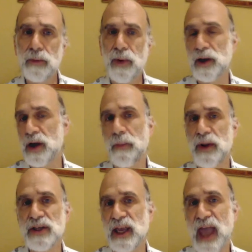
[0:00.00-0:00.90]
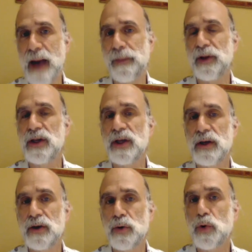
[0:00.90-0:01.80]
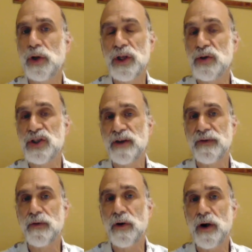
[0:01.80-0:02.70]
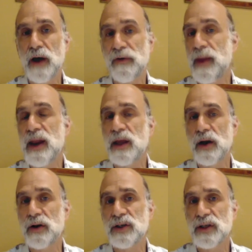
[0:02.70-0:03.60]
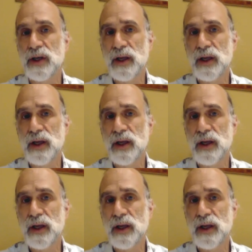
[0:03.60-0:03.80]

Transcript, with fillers: but companies like Apple and Google used it for, uh, for many years